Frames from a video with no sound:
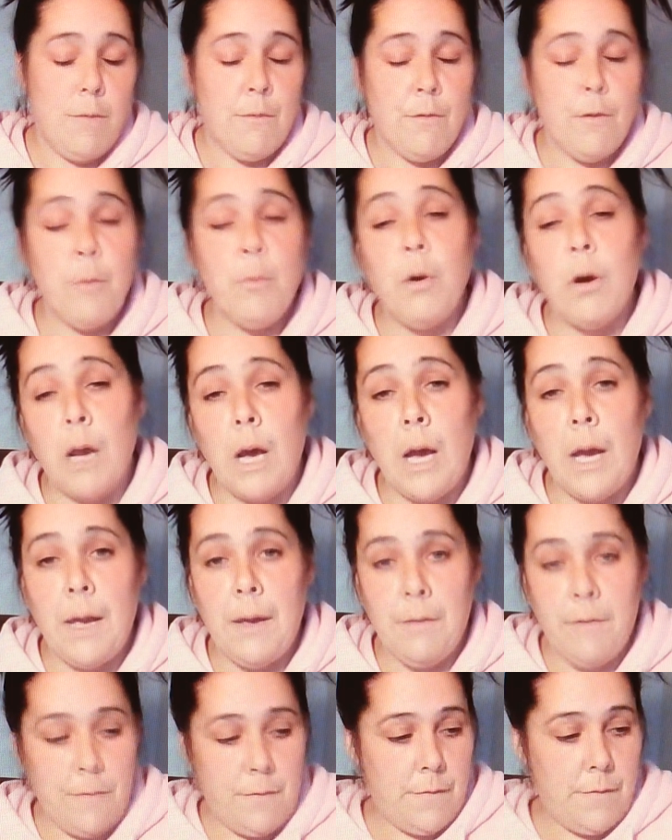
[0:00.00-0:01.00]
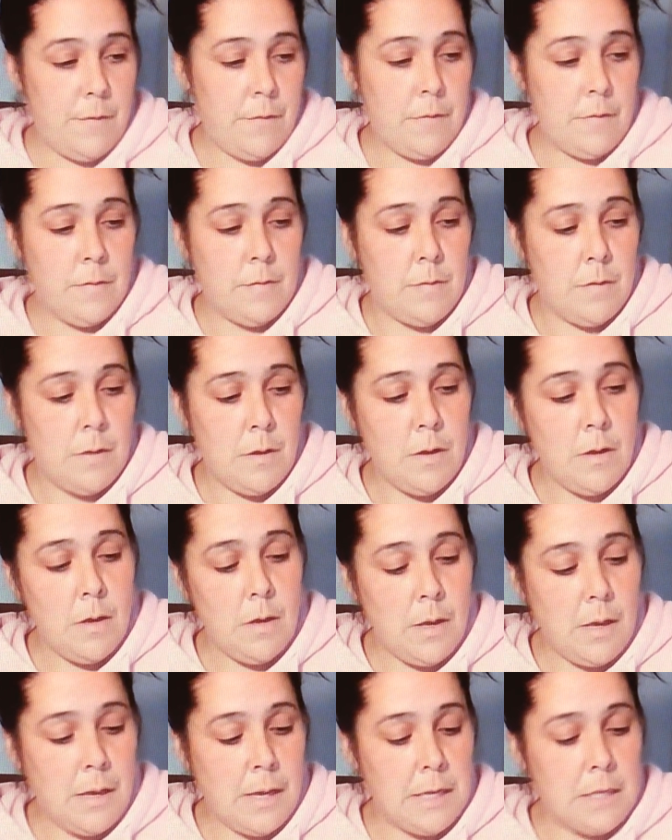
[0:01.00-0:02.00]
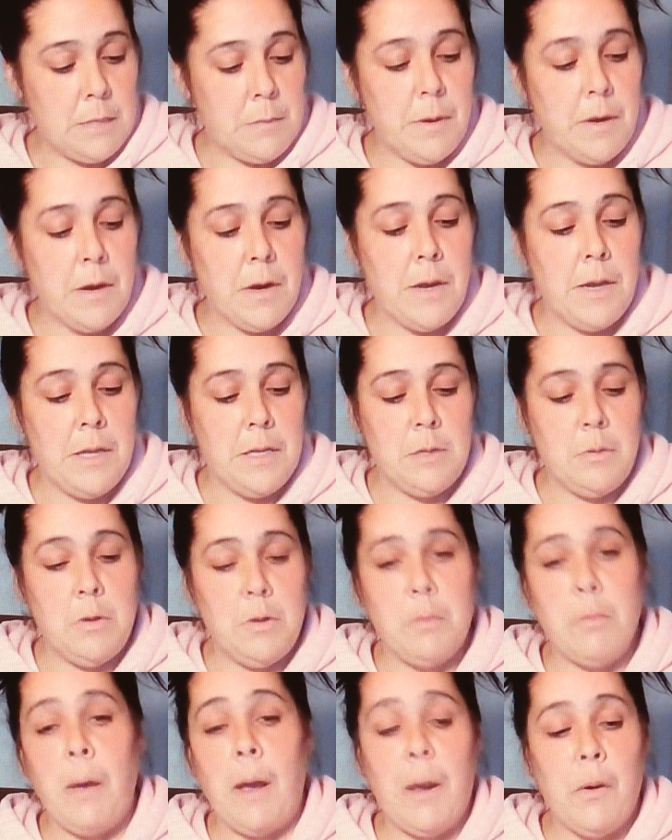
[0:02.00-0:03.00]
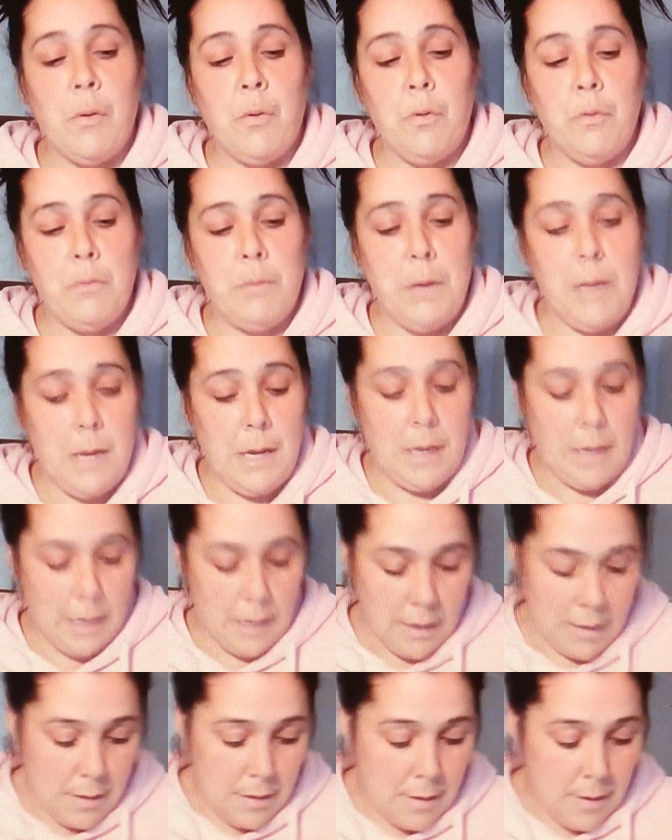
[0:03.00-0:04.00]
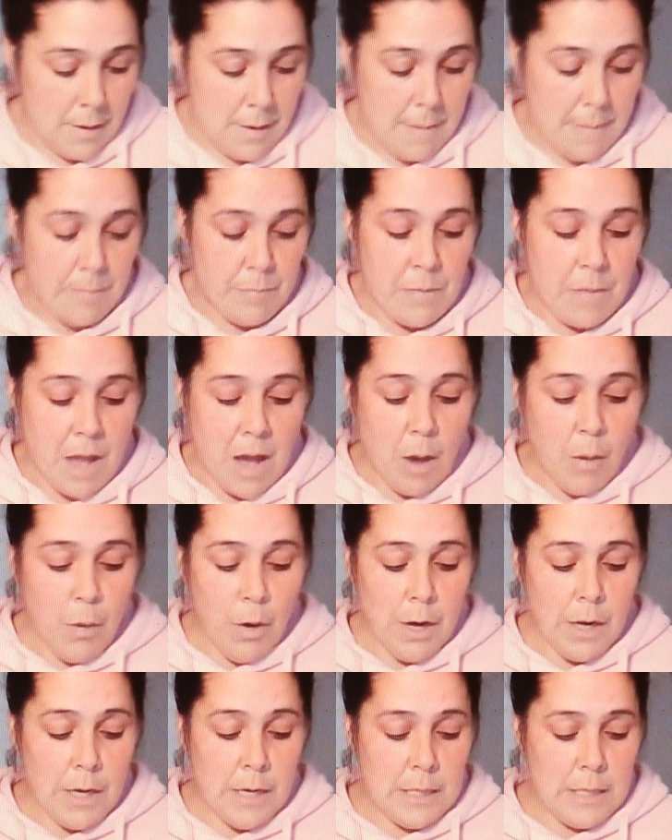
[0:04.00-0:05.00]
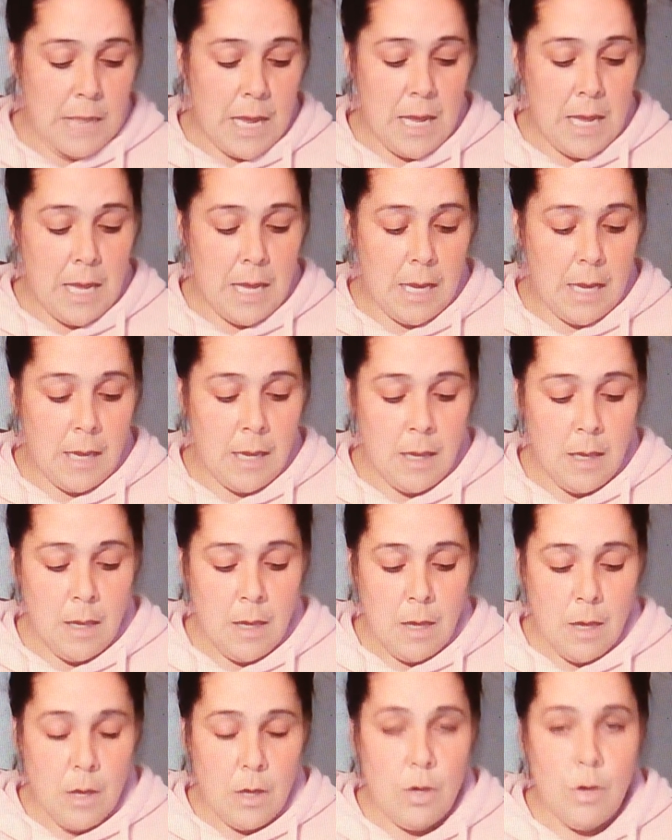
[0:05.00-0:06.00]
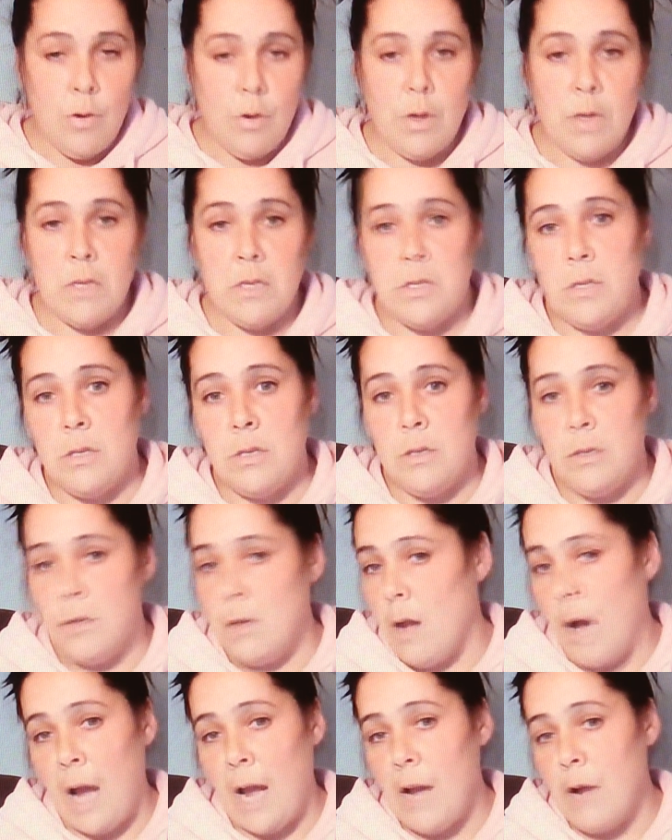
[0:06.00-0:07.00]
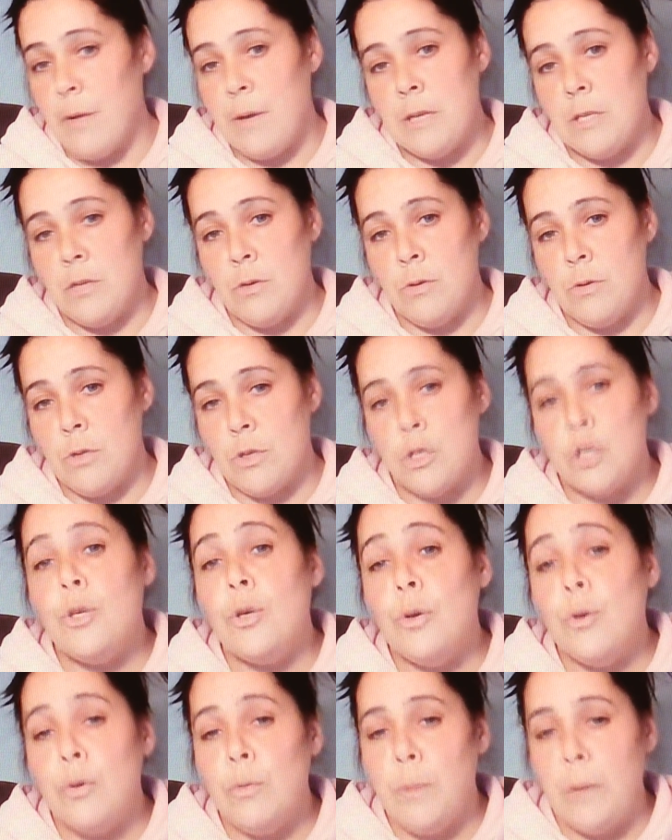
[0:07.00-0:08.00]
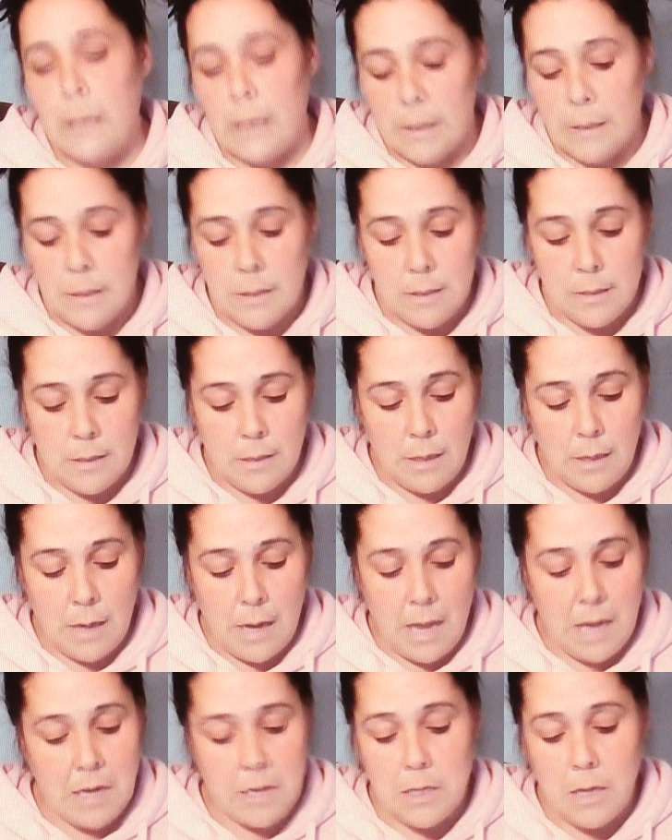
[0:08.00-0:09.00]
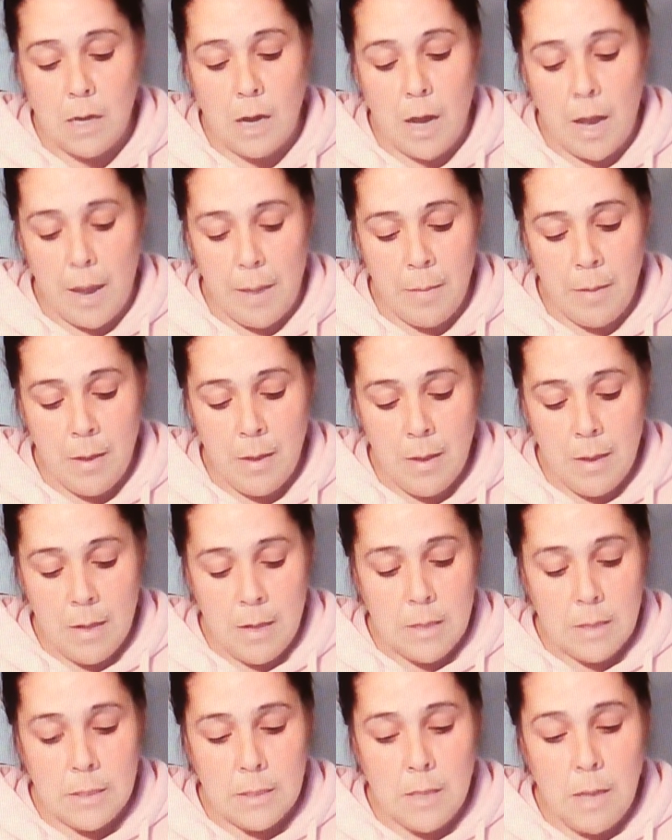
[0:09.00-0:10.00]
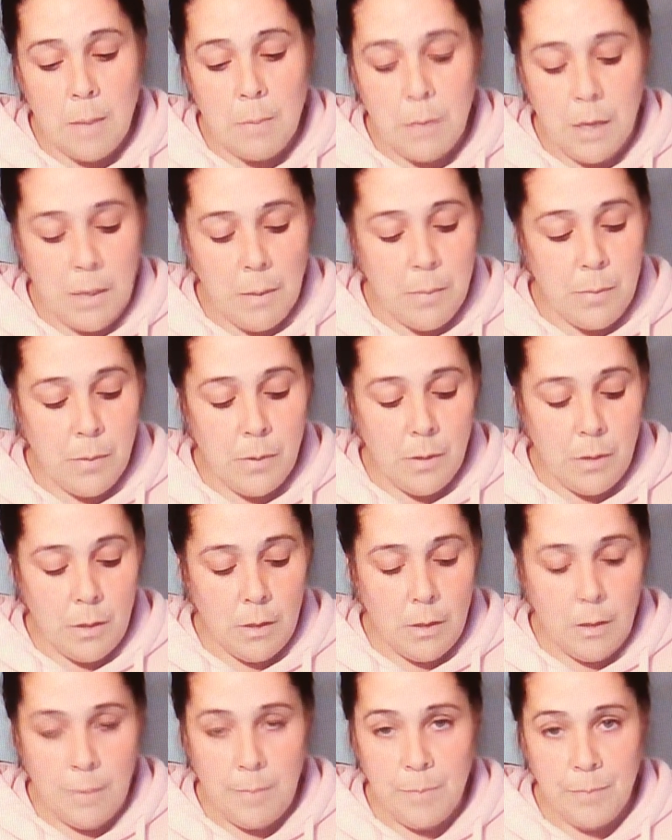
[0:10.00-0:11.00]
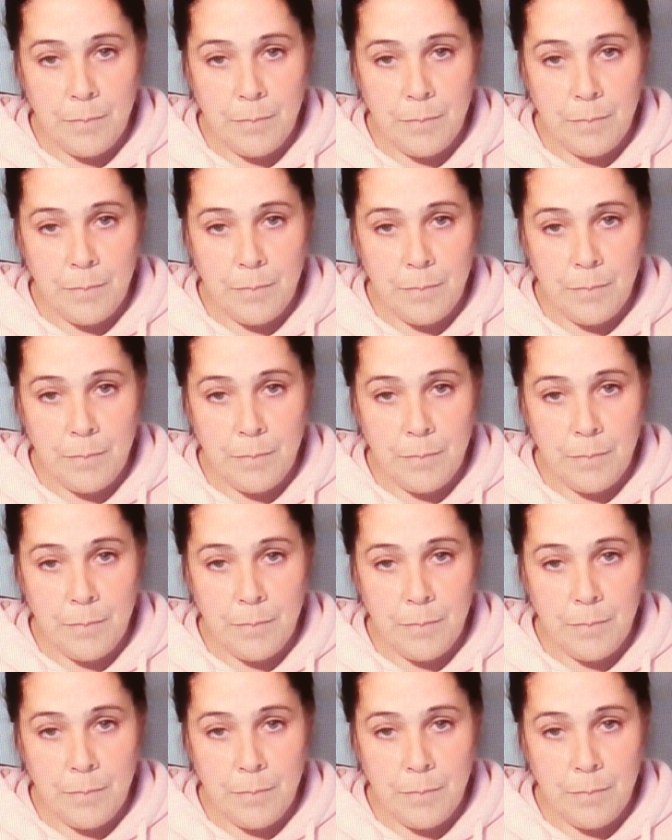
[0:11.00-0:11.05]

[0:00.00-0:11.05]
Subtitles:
from what I've experienced with my own beading. Now we're going to take, I always use 2 beads at a time. Some people